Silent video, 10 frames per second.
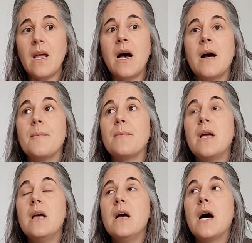
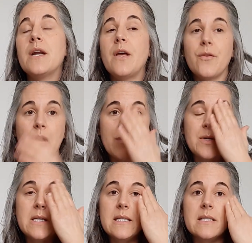Another
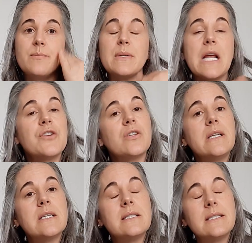option is potentially
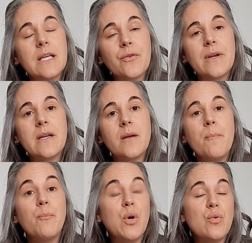considering
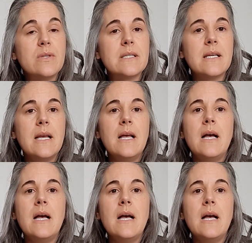boots,